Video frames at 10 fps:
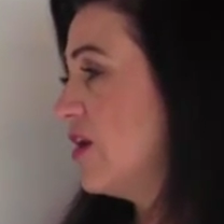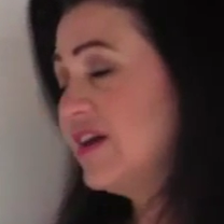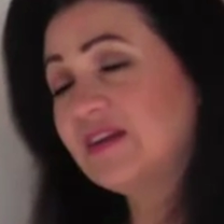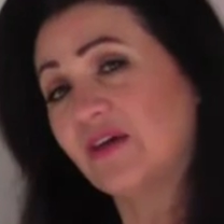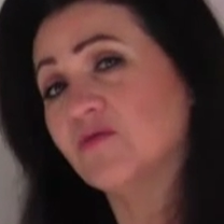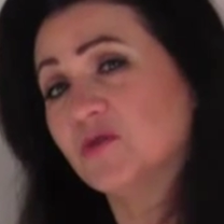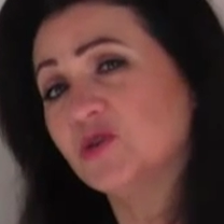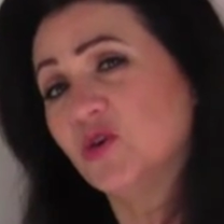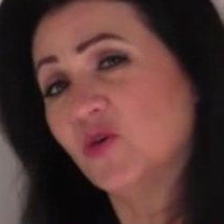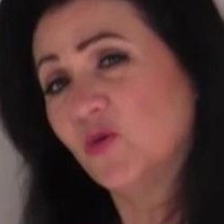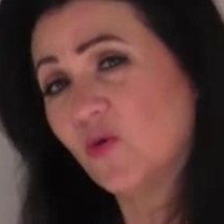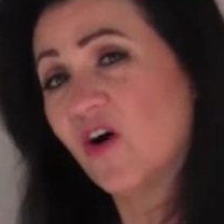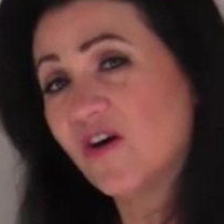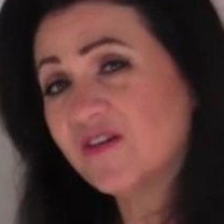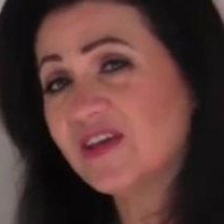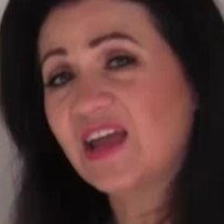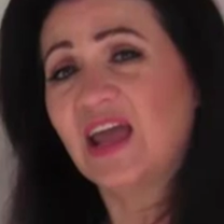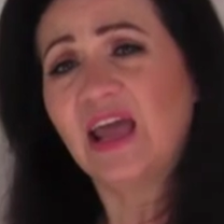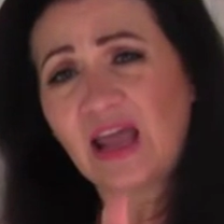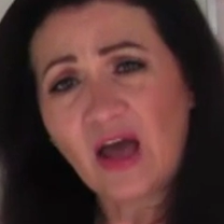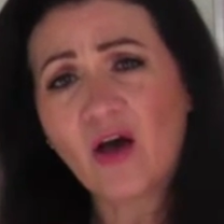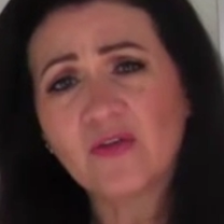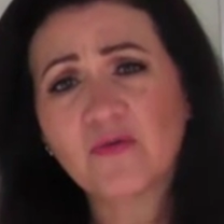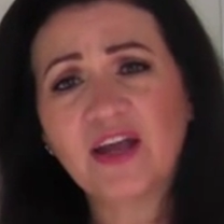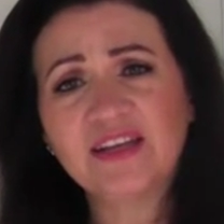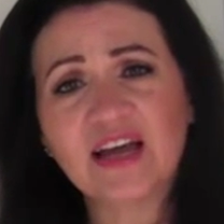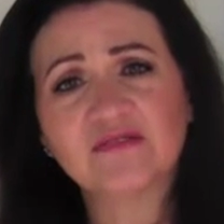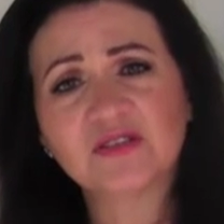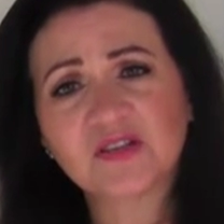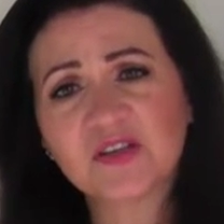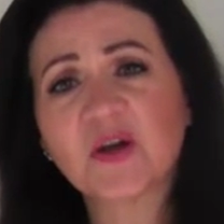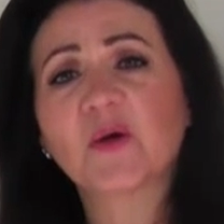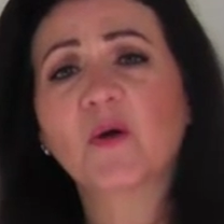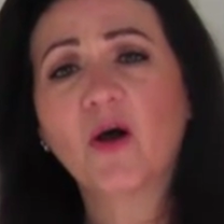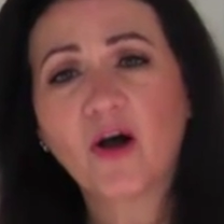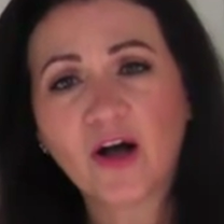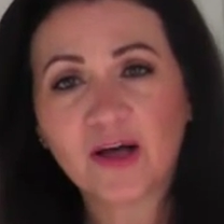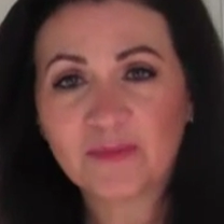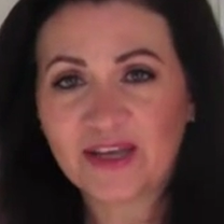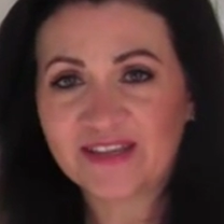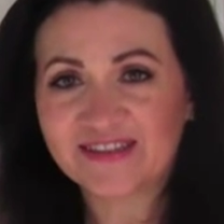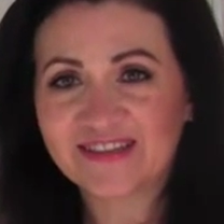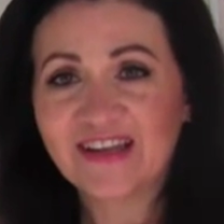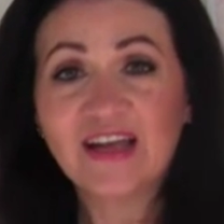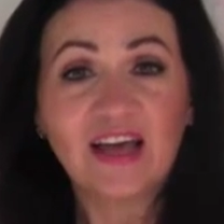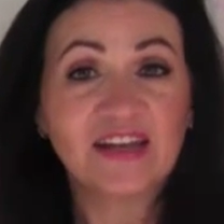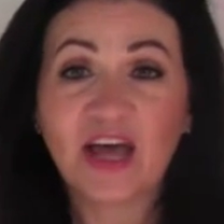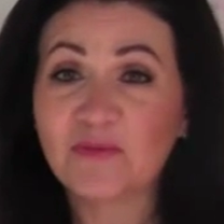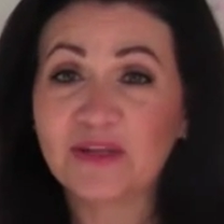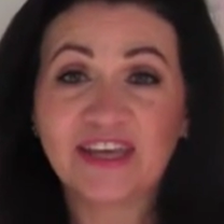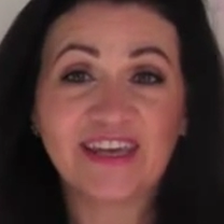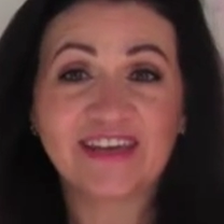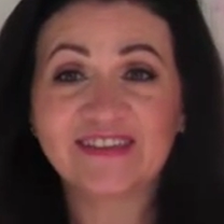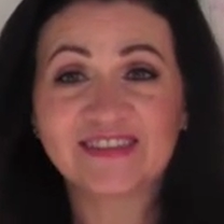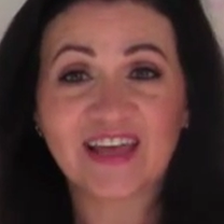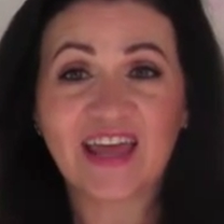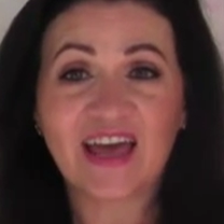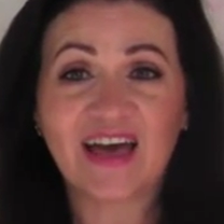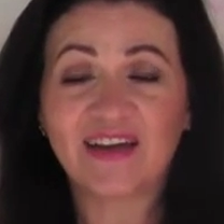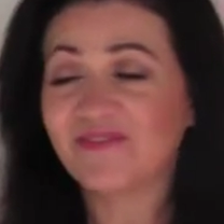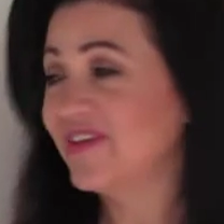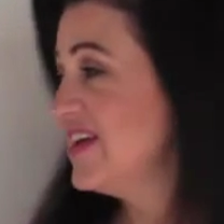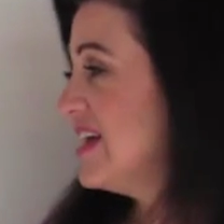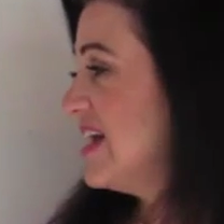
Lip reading: In other words, who are they? All the way down to their hobbies and how many kids they have.